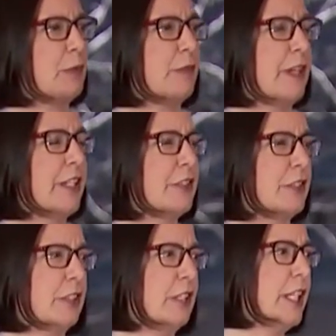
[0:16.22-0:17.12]

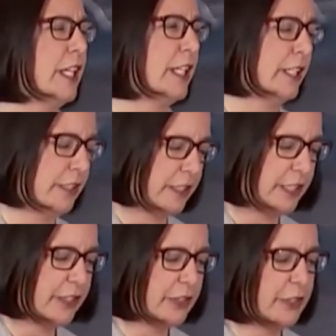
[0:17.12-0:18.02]
professional in the
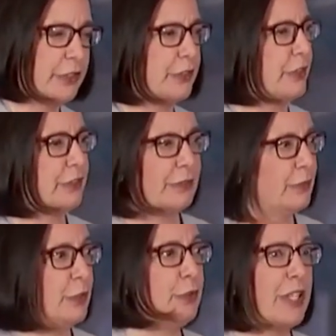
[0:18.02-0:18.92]
years
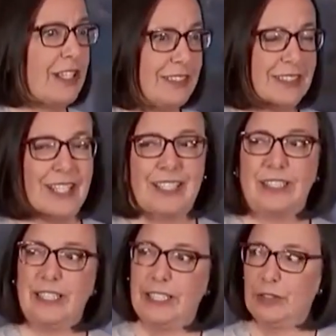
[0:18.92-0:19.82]

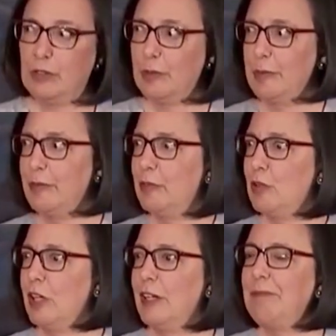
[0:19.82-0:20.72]
2019 or
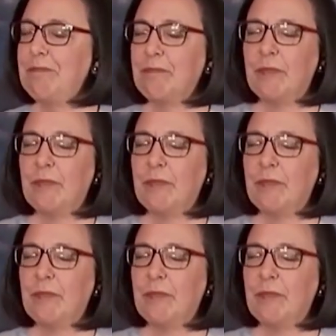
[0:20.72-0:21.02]
before.